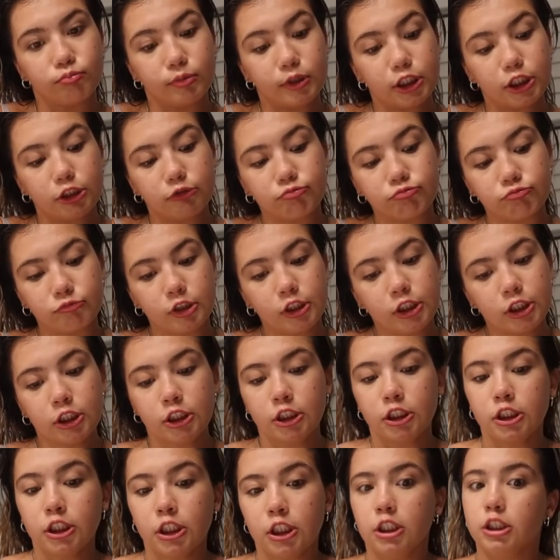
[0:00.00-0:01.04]
but
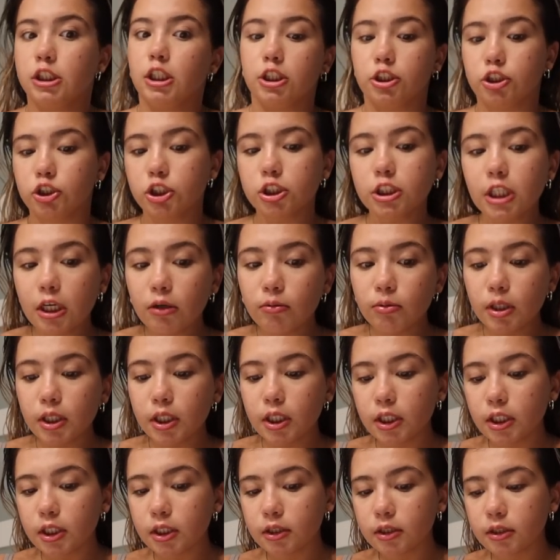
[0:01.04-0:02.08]
that's just how I
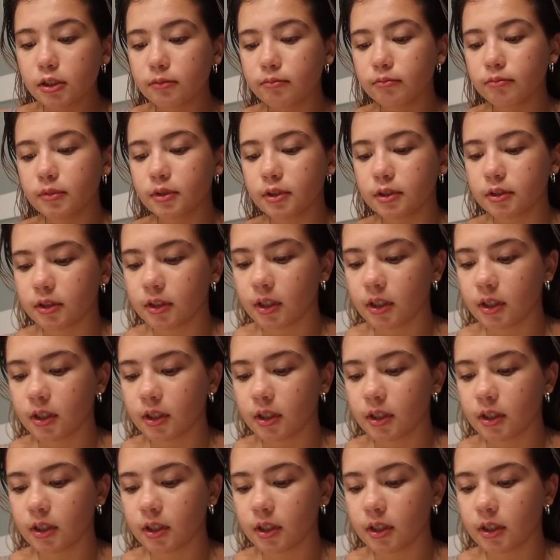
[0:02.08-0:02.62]
am.